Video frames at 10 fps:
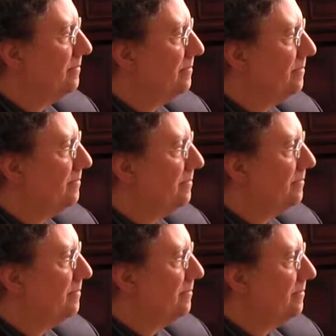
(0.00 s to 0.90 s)

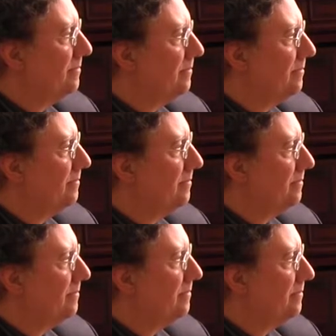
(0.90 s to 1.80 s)

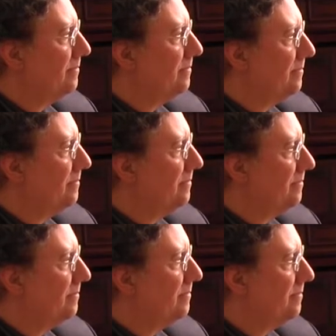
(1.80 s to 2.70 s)

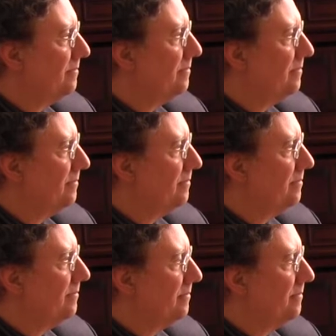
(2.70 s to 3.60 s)

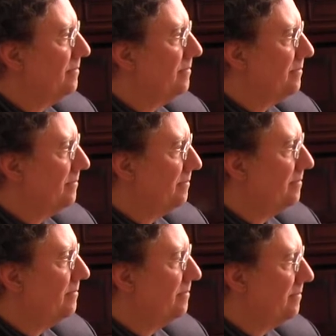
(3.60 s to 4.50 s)

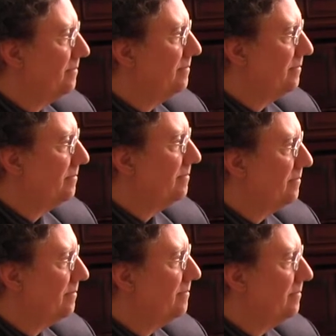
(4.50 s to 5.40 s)

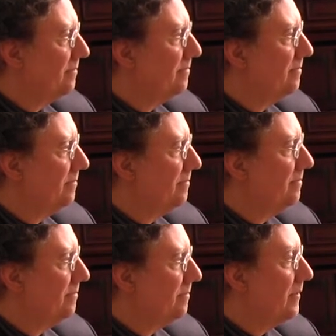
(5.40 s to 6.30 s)
[no speech]